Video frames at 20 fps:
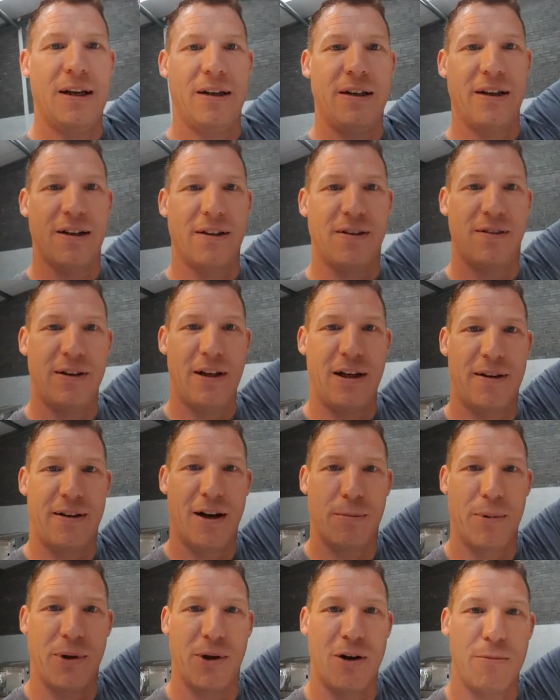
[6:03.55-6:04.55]
You can see it
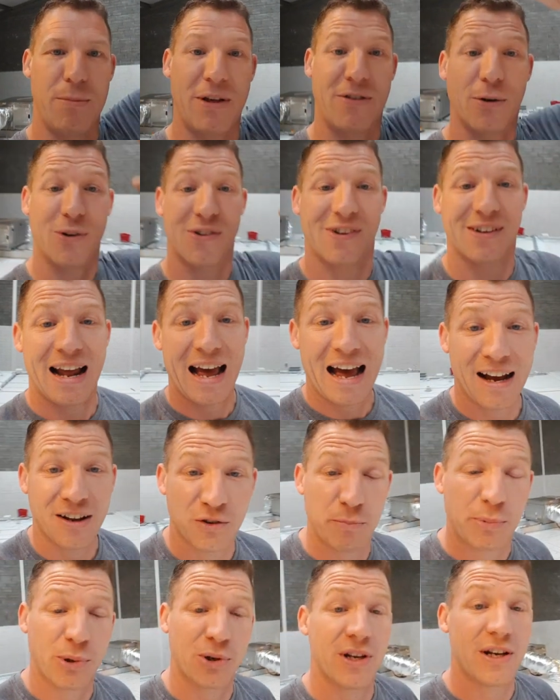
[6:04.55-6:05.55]
there behind me. So it's an
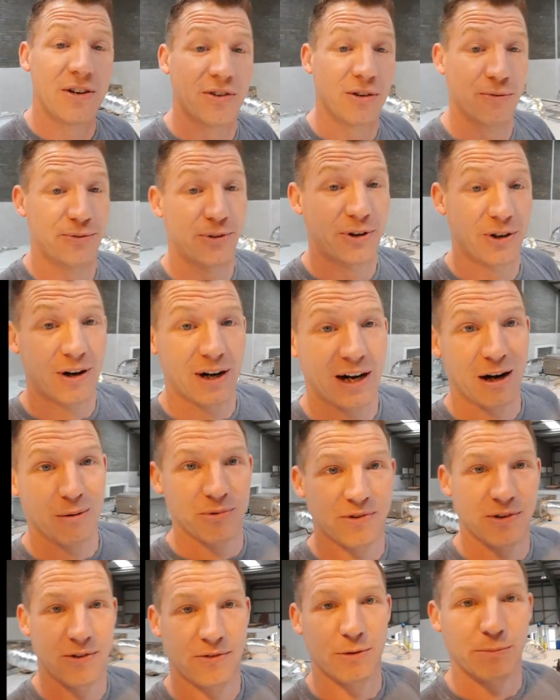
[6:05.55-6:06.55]
aspirating fire alarm
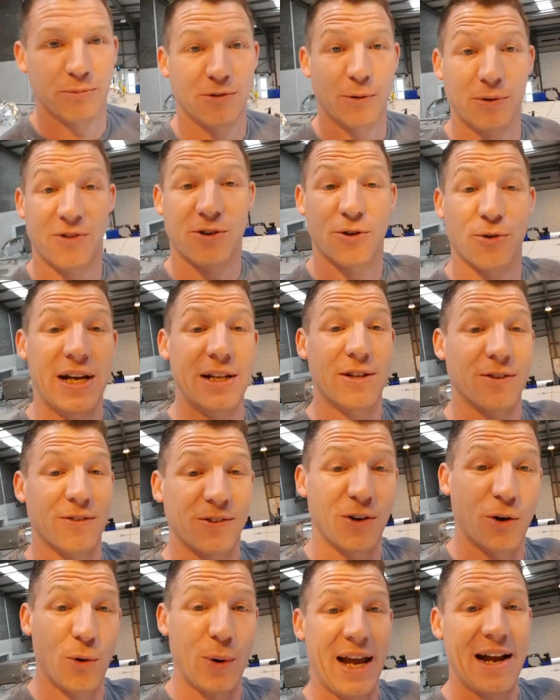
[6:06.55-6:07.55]
system, so it's great. There's
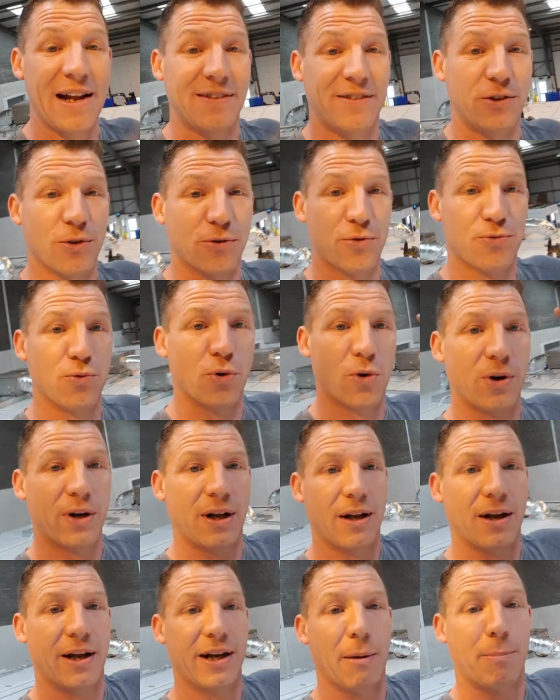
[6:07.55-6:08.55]
no heads, you just run
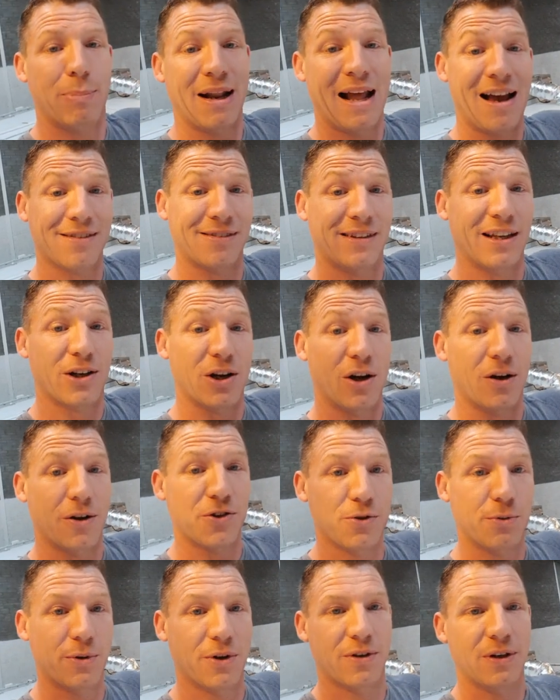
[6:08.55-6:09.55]
like a plastic
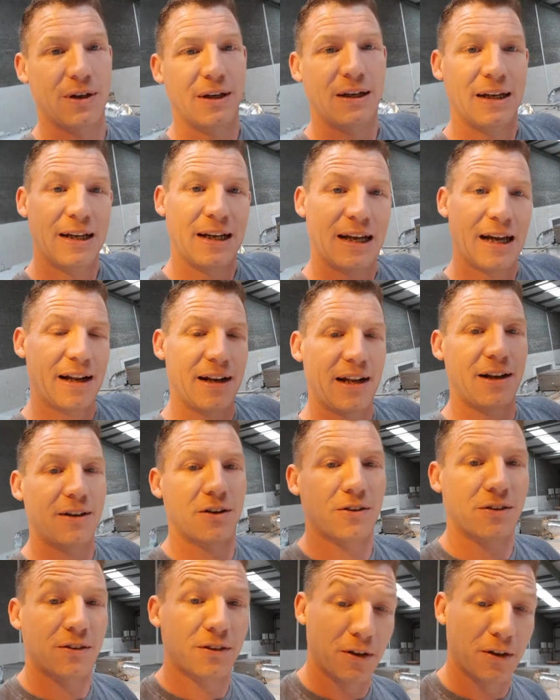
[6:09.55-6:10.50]
conduit, and then